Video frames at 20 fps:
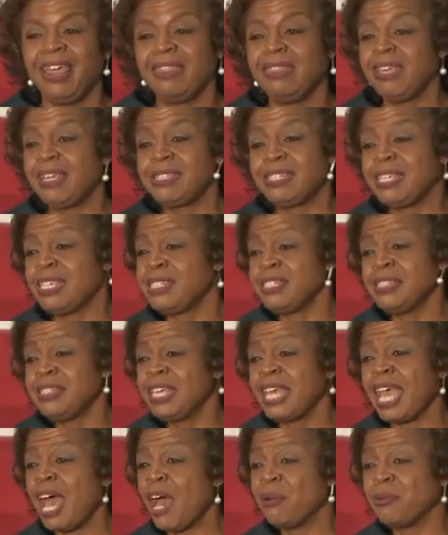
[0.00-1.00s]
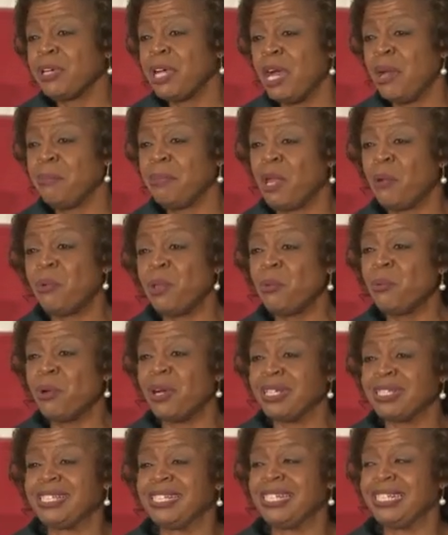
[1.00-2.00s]
This isn't the outcome that we
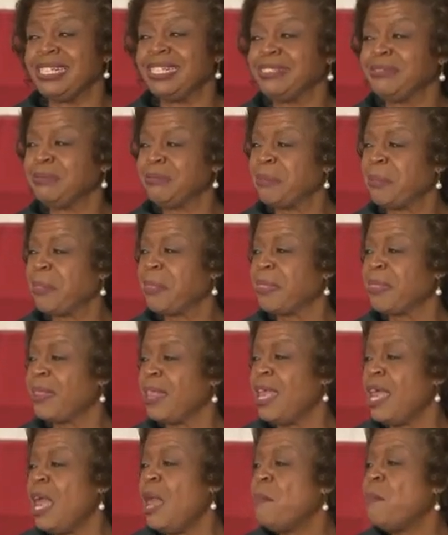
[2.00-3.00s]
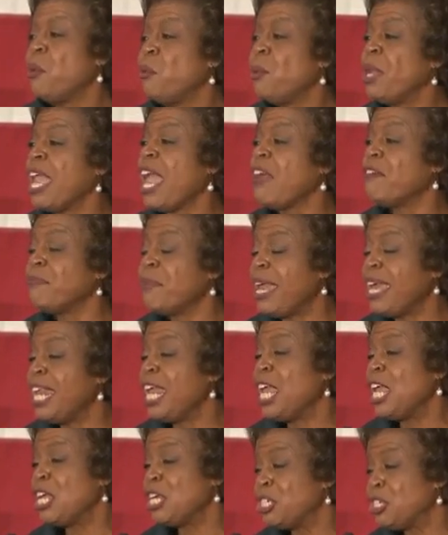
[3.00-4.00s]
wanted, but we have made
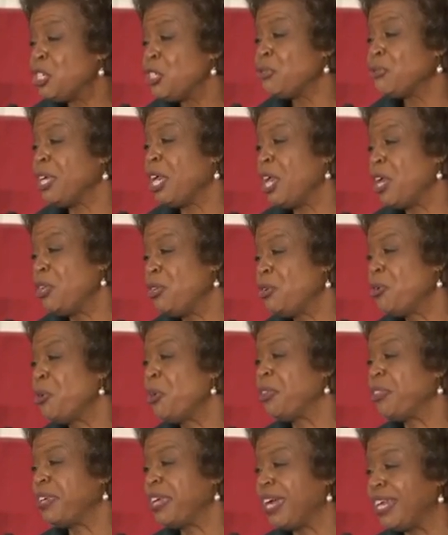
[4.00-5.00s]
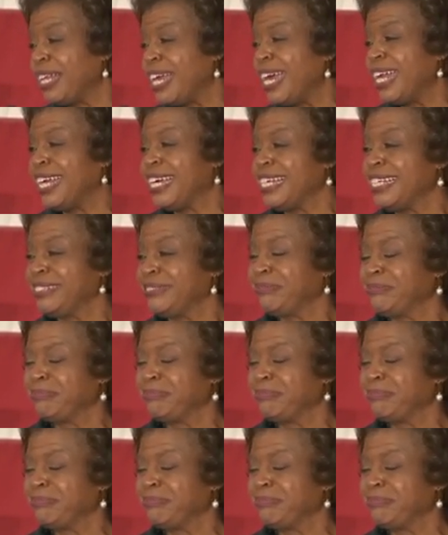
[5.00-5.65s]
history in North Carolina.